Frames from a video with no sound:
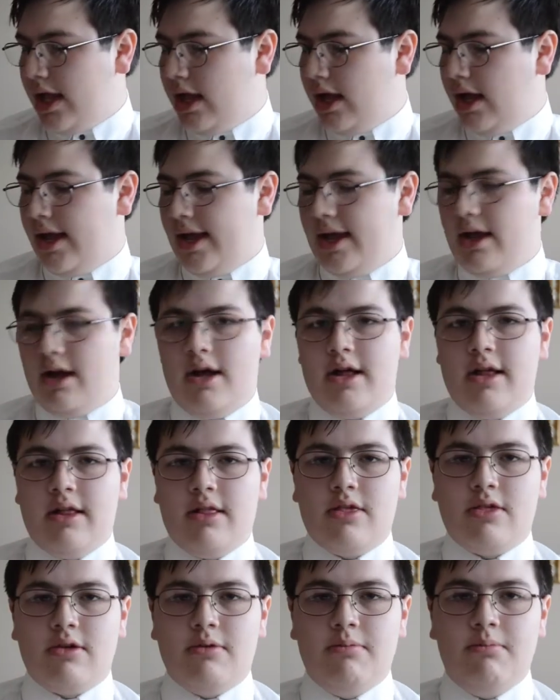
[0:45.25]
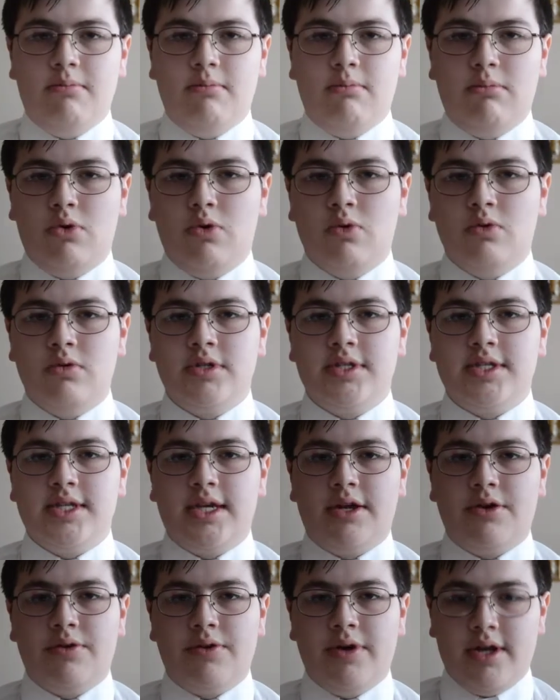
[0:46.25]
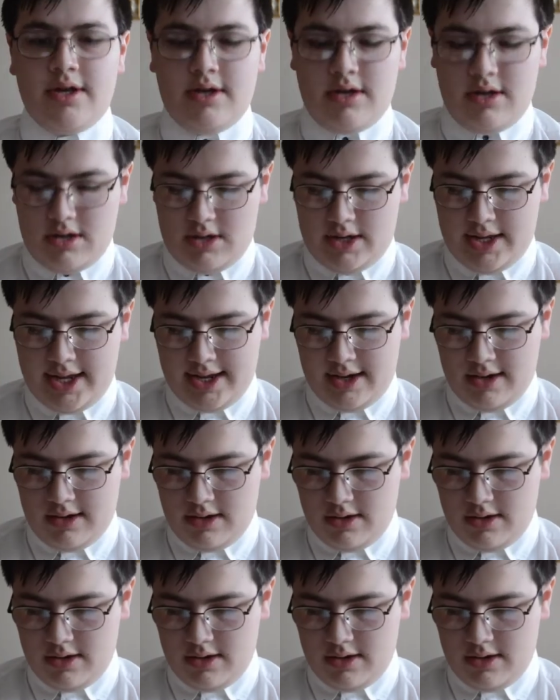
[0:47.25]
I got some Boon Sangria again.